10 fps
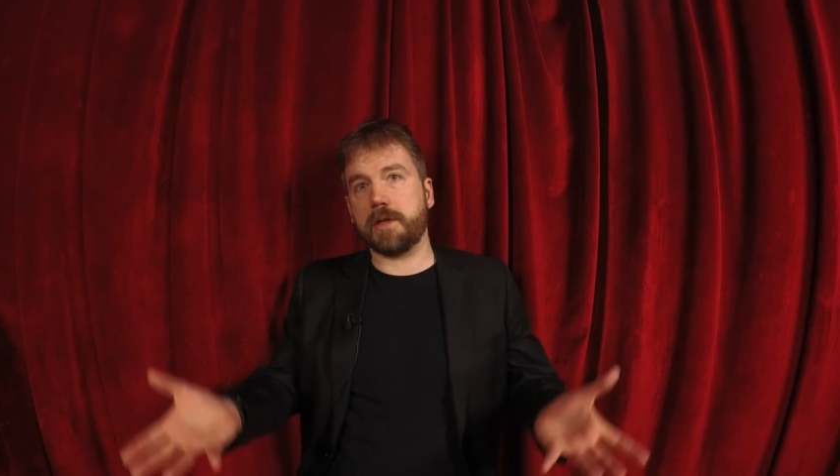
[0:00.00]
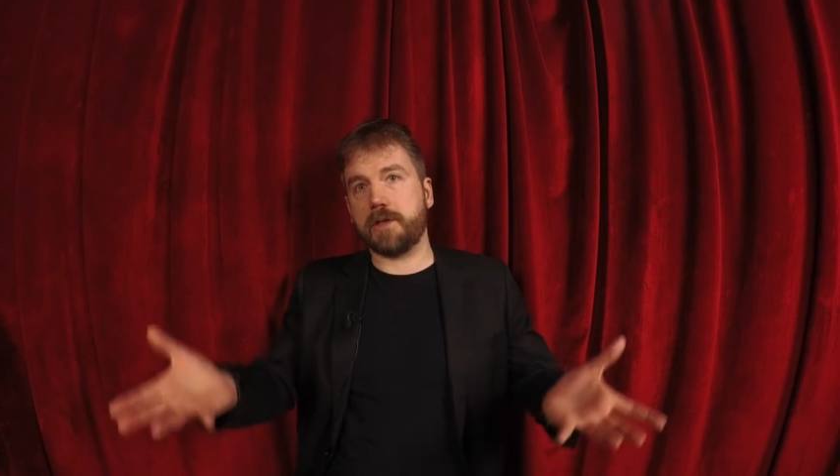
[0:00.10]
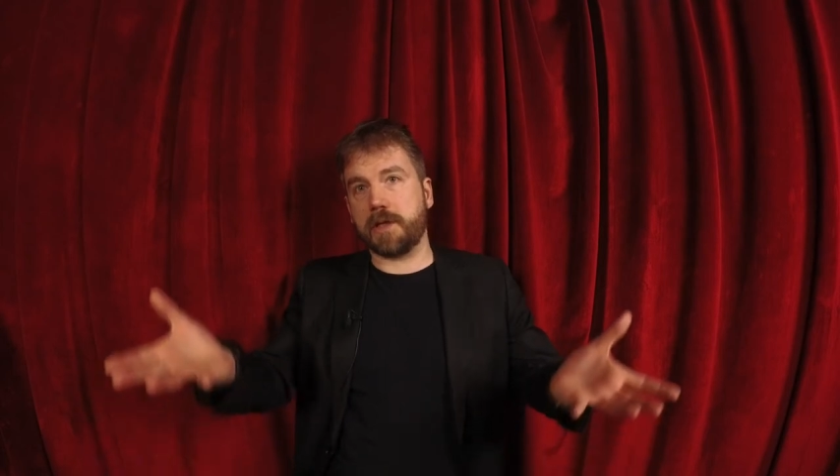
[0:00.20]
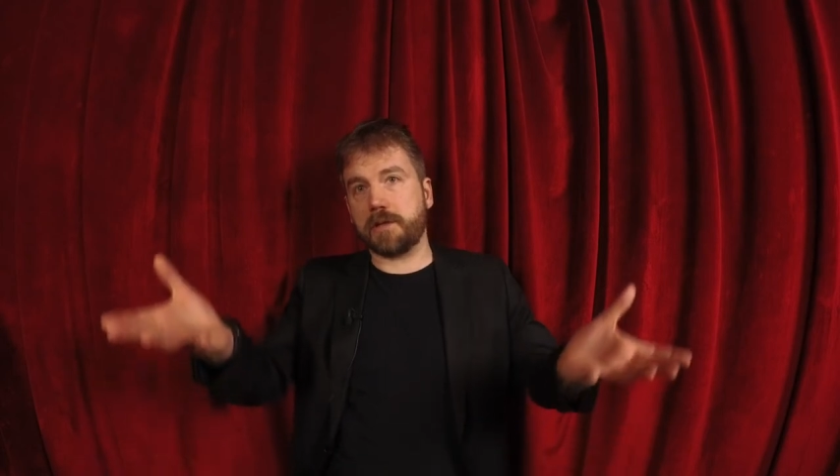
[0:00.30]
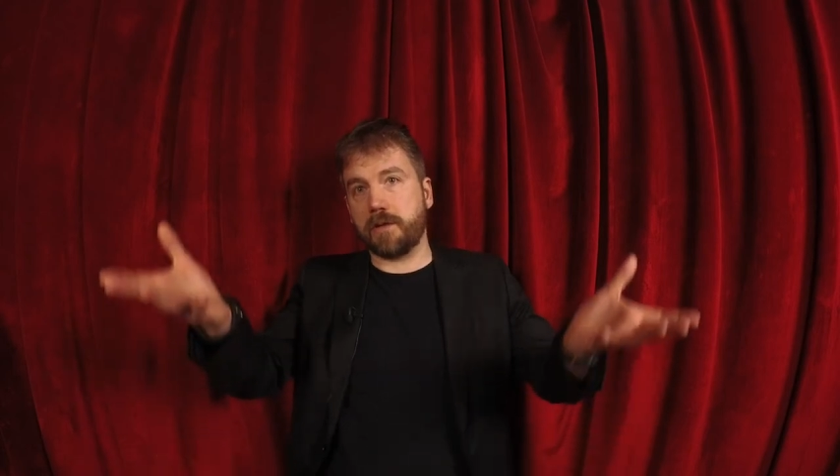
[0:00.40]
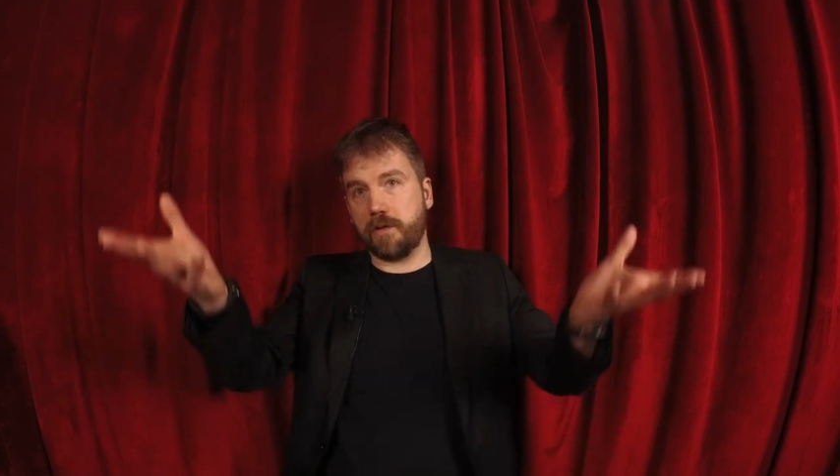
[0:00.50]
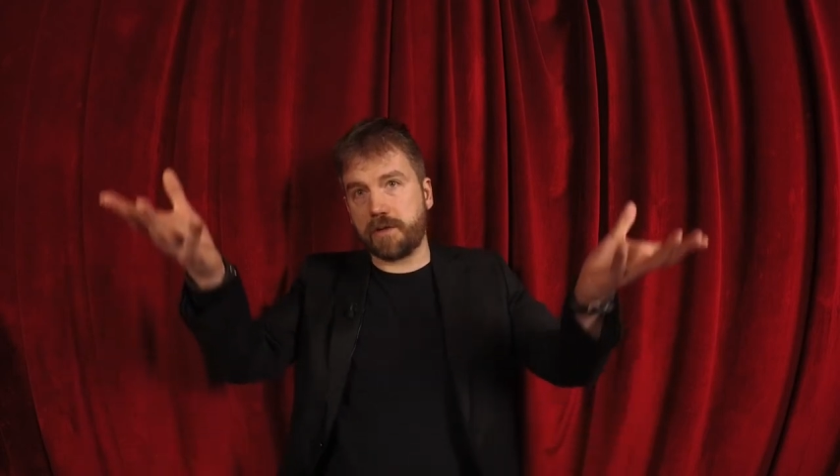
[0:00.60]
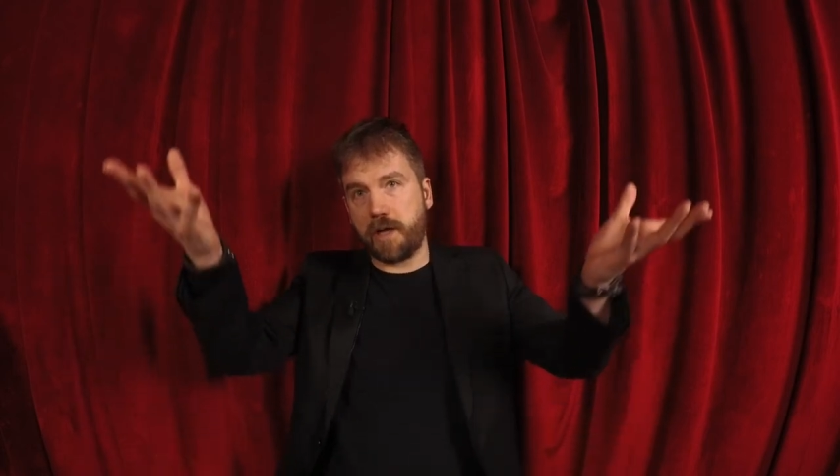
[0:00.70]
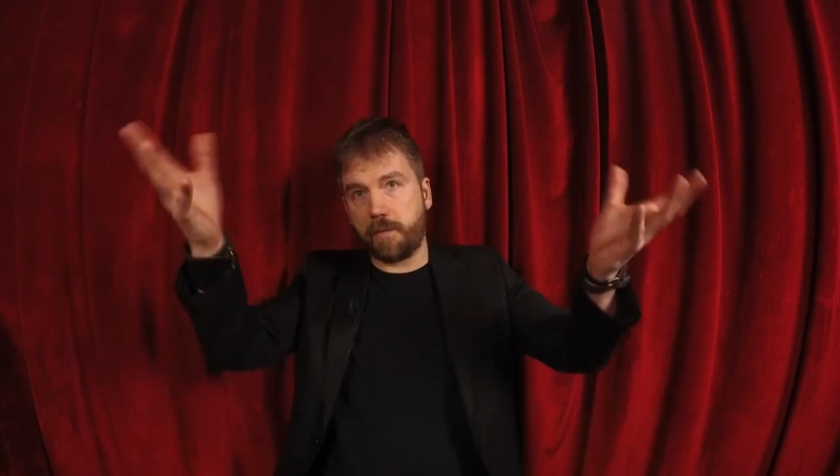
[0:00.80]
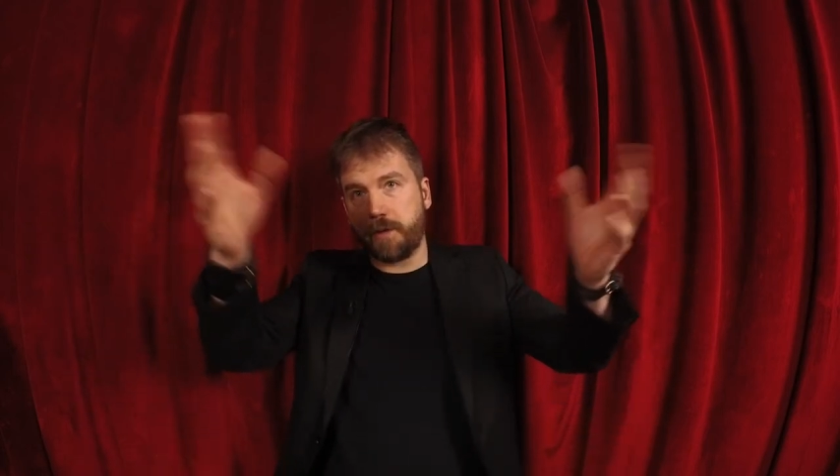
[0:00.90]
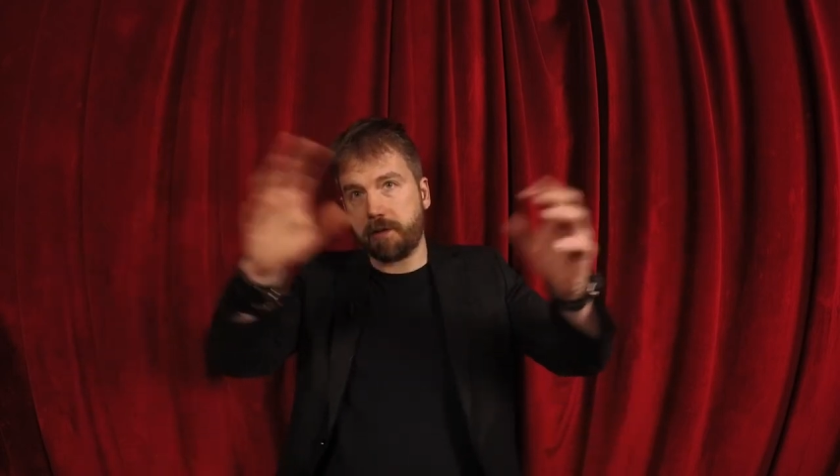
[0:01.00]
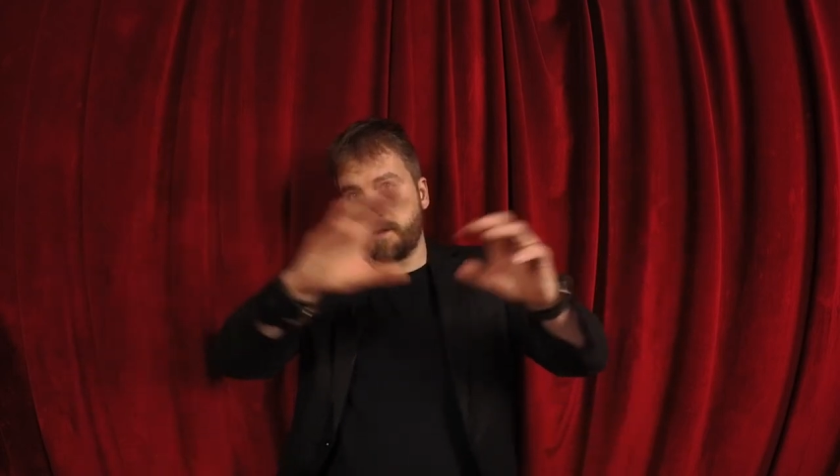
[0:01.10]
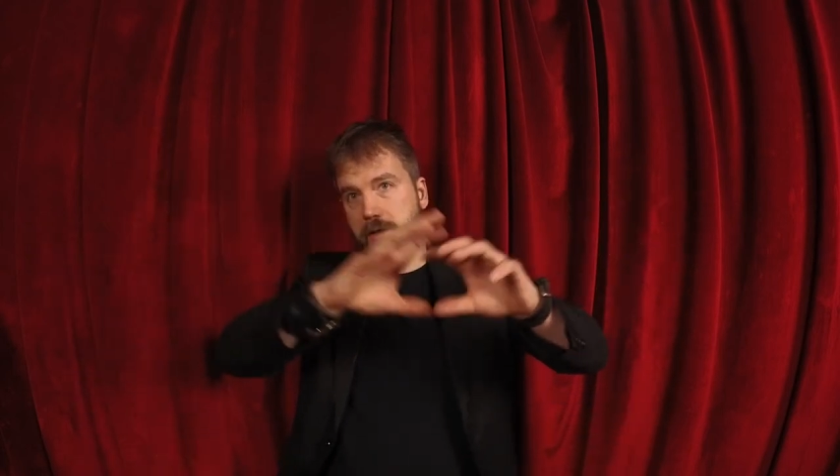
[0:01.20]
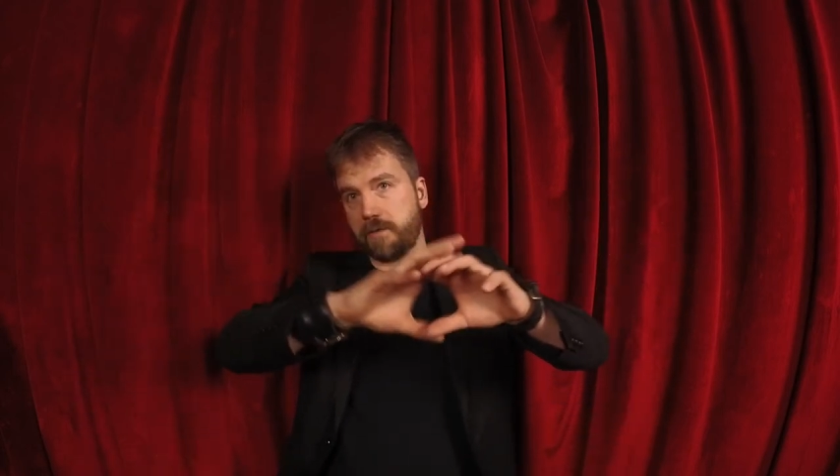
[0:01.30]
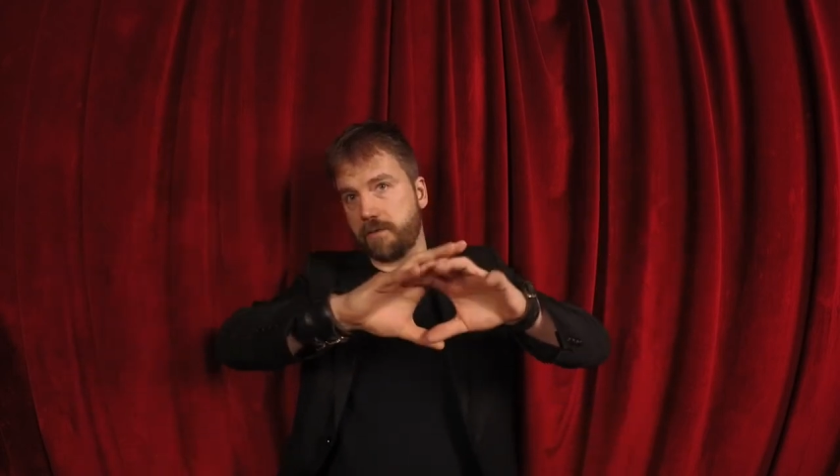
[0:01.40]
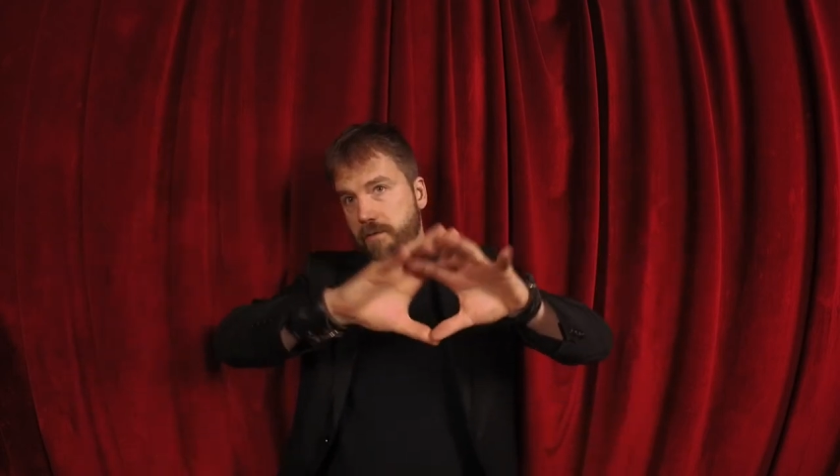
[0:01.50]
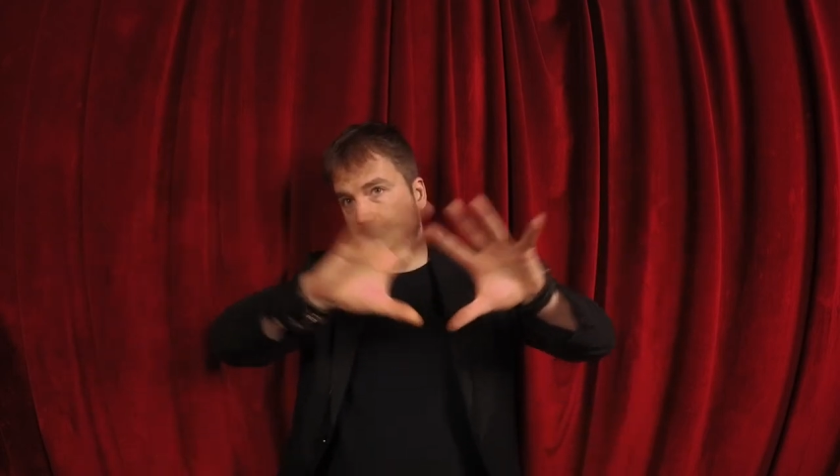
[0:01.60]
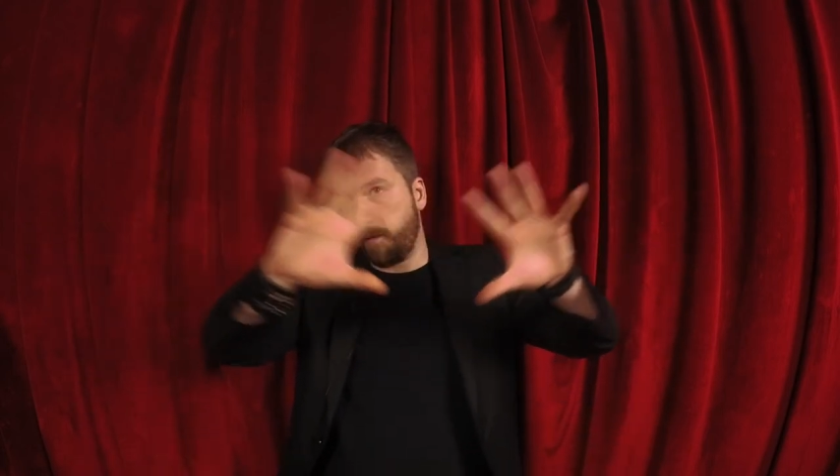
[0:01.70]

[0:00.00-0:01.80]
it just goes up and then you